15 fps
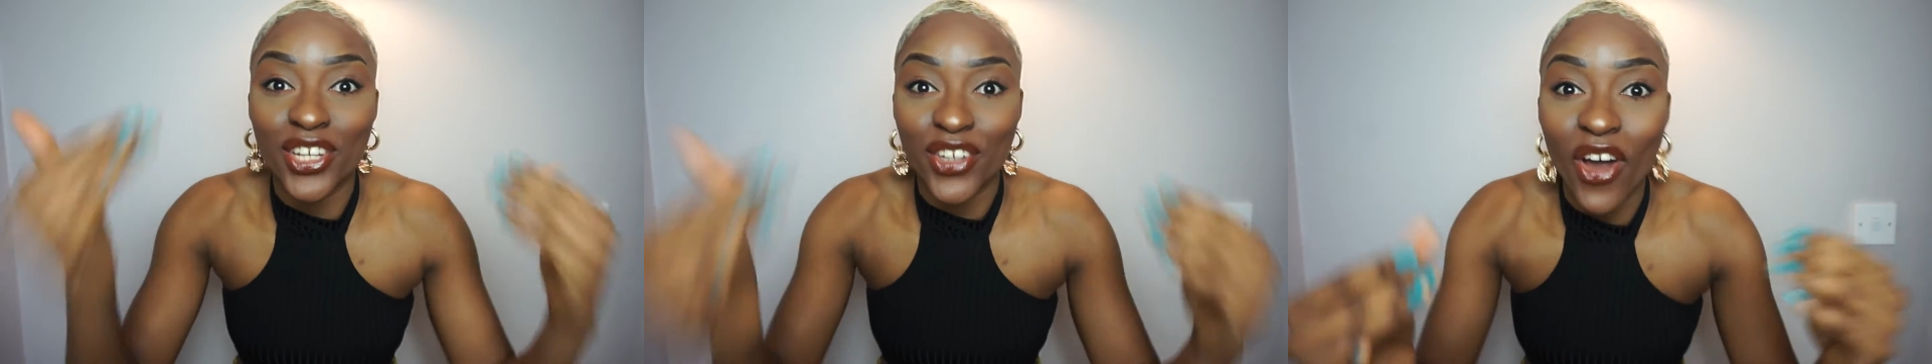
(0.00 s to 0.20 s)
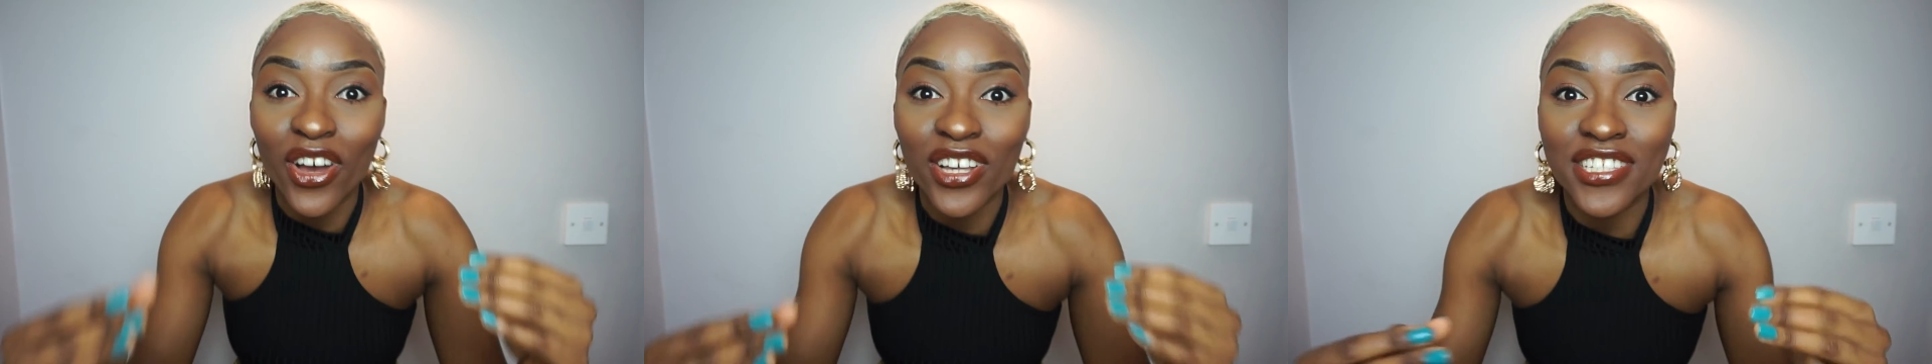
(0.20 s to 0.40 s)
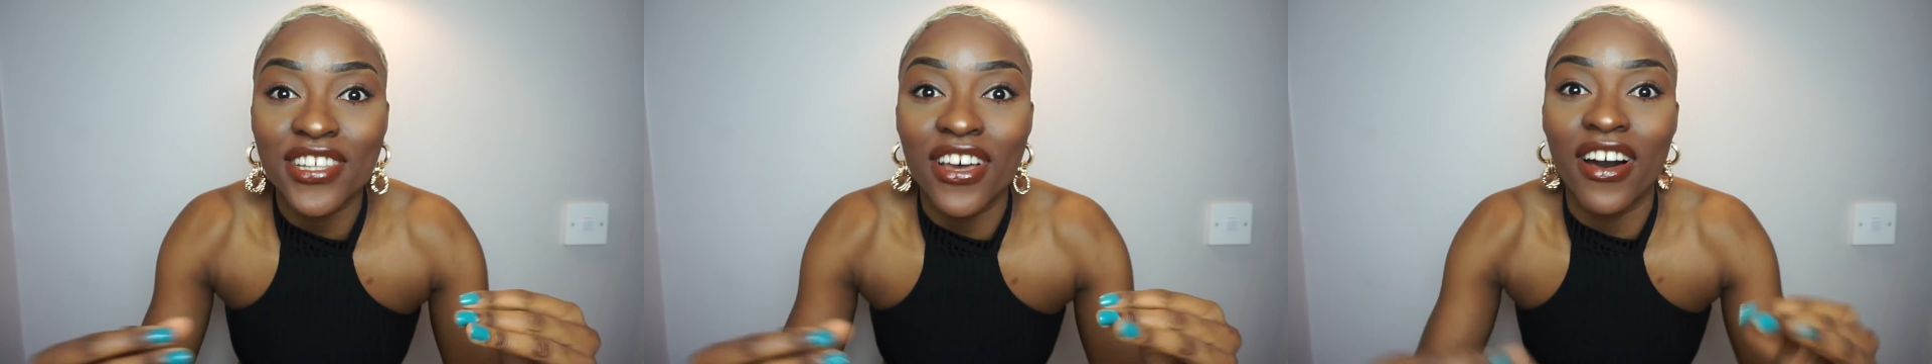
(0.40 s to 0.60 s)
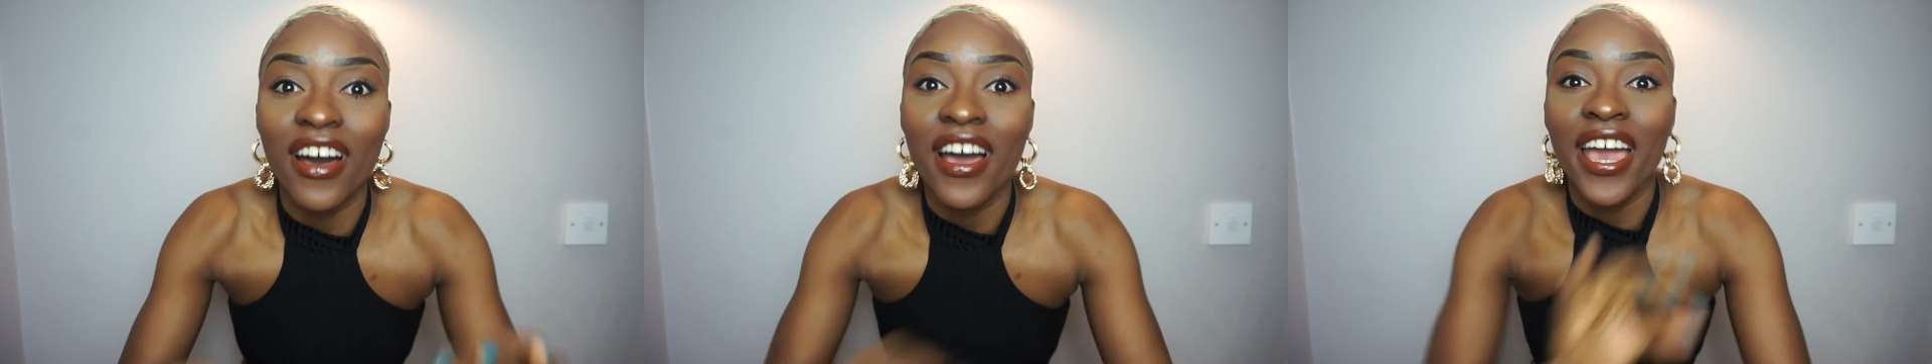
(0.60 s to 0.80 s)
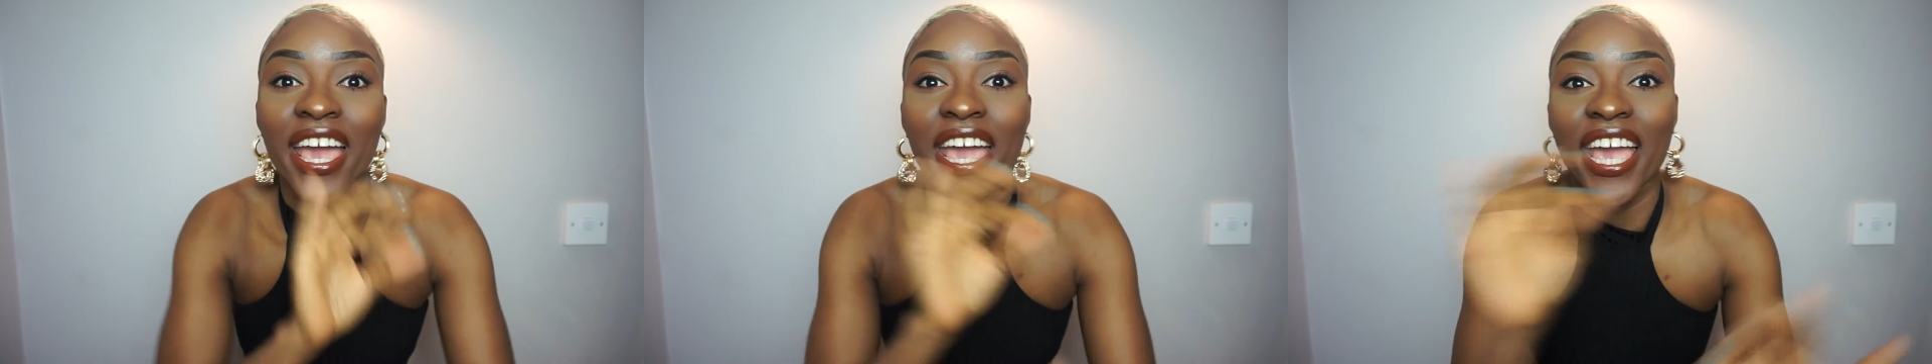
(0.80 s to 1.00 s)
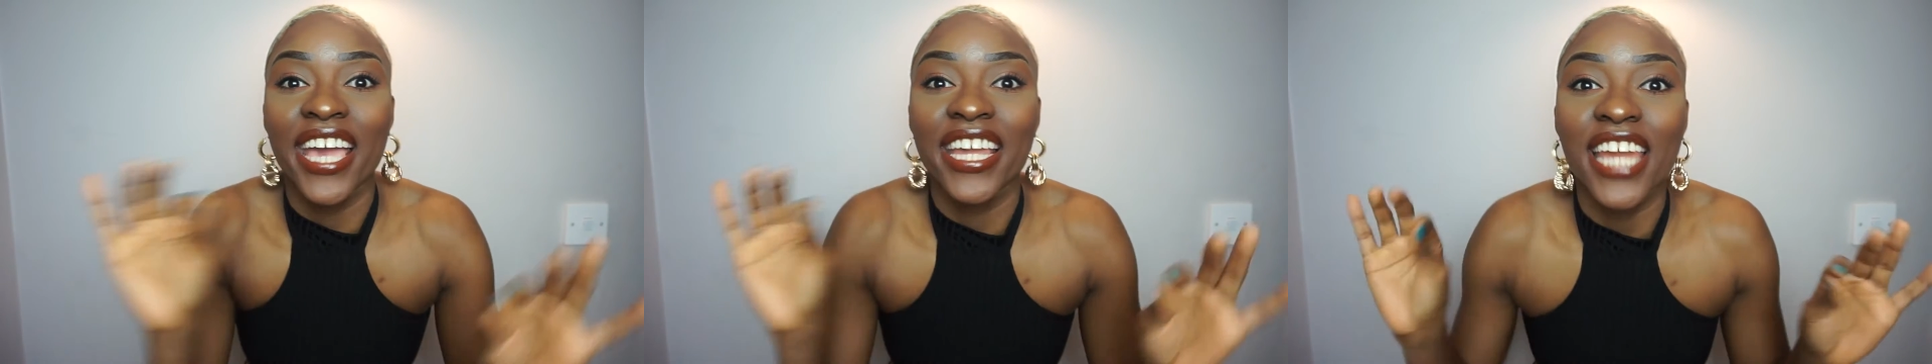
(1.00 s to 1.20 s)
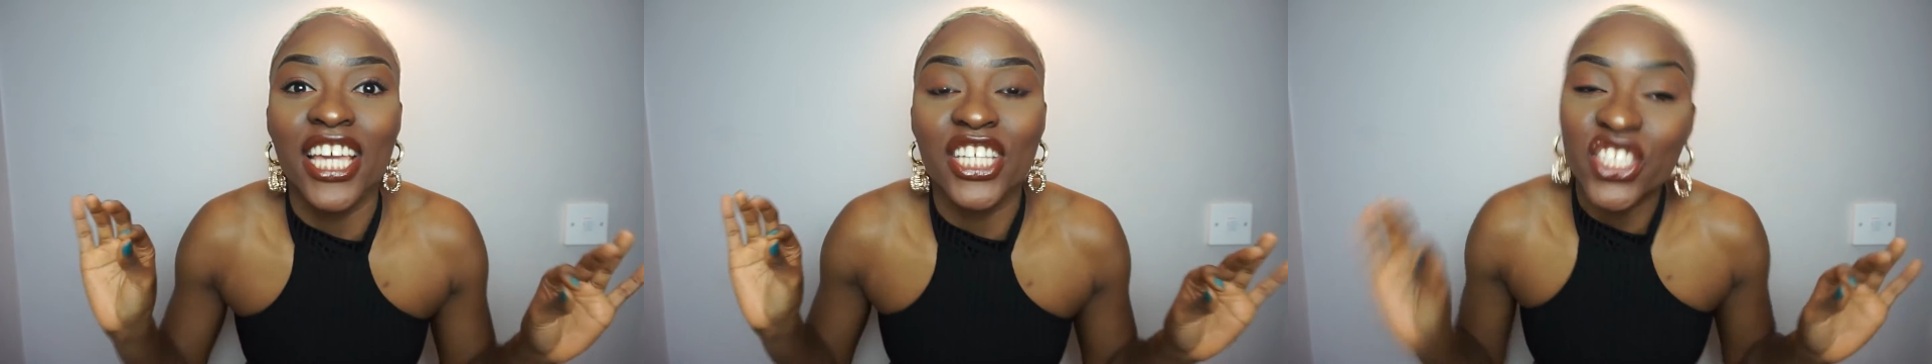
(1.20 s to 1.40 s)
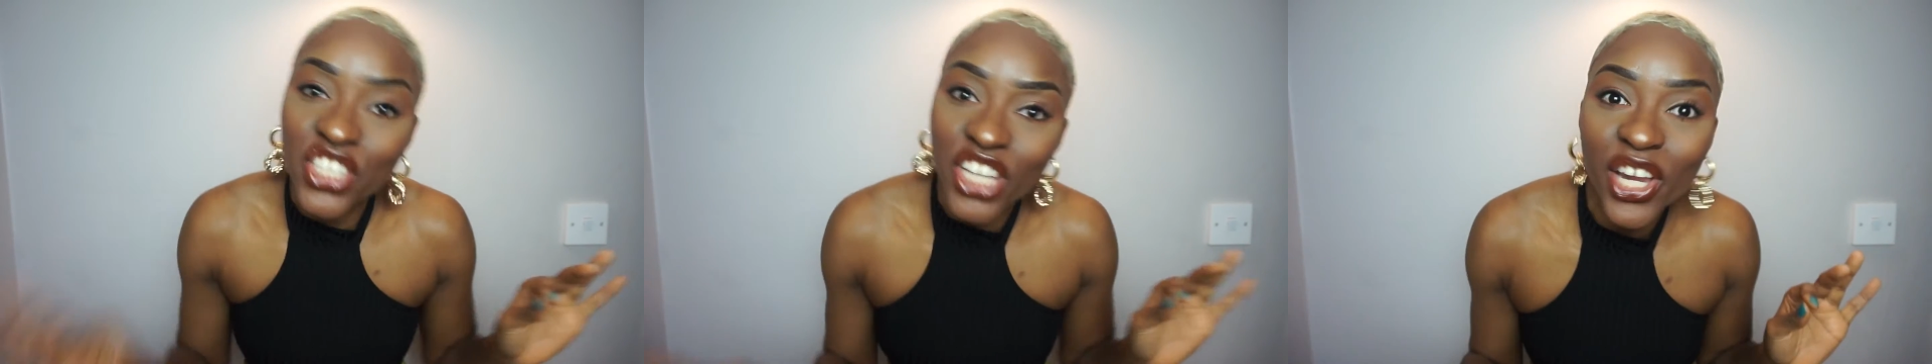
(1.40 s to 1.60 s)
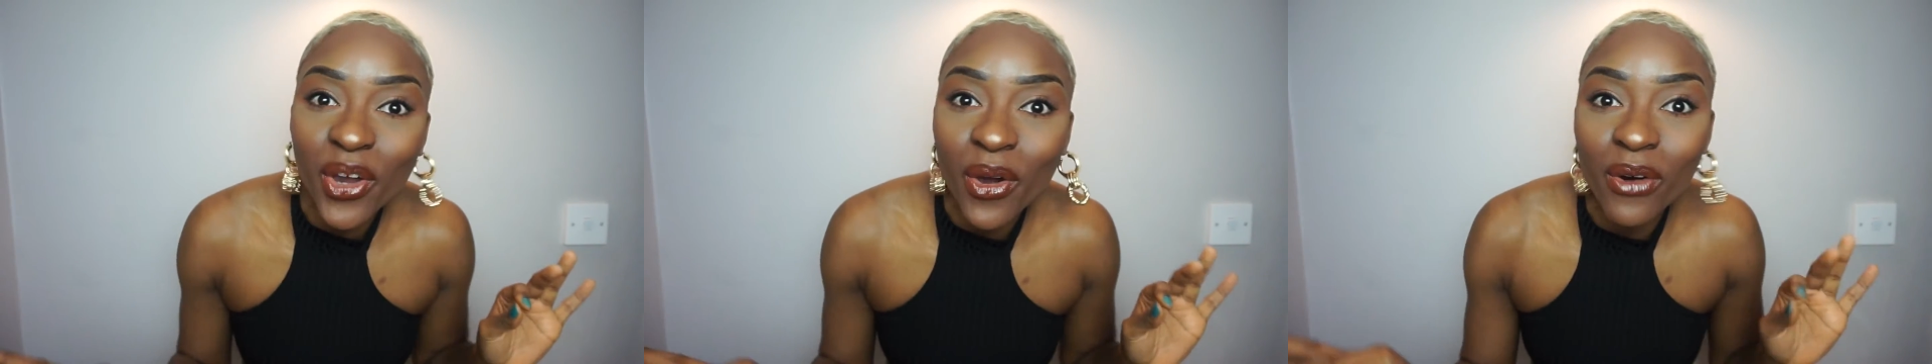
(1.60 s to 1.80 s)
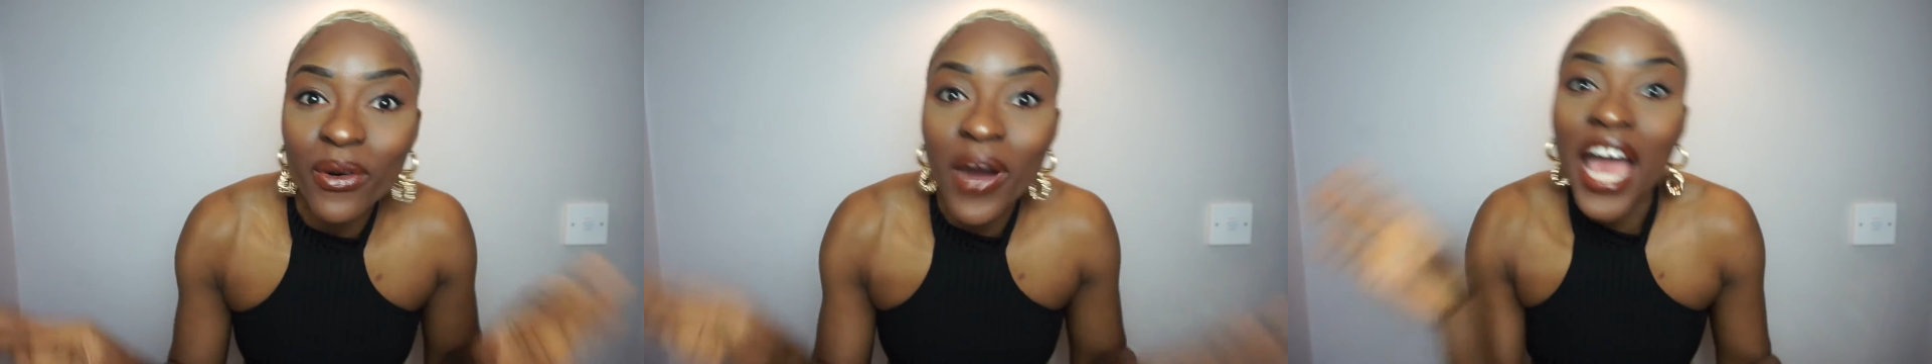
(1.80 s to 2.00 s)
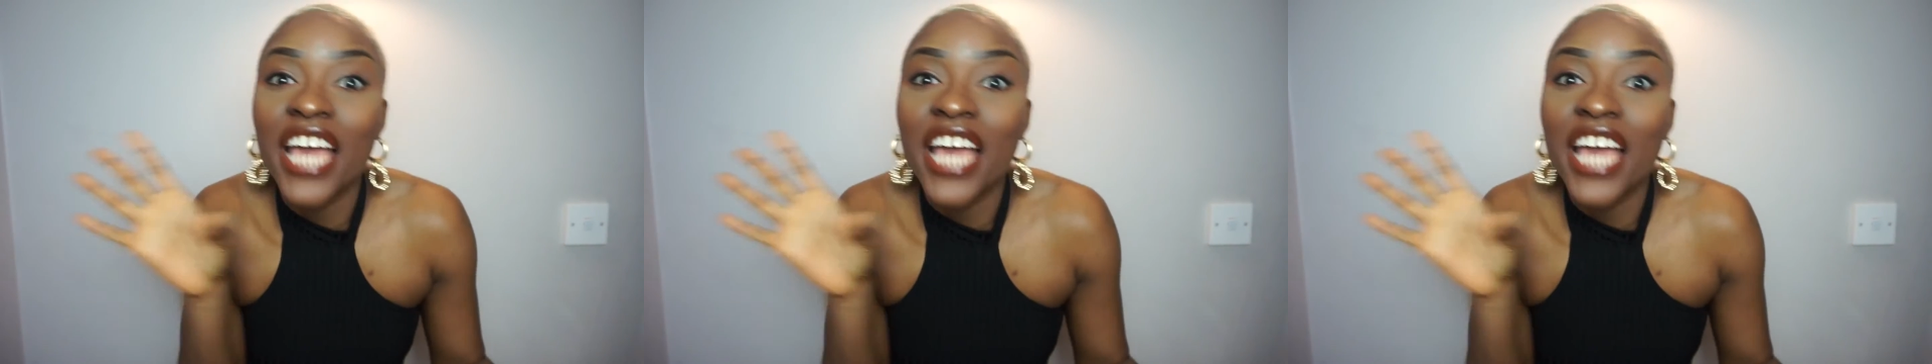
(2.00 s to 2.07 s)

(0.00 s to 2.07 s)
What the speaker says: dancer in Jingle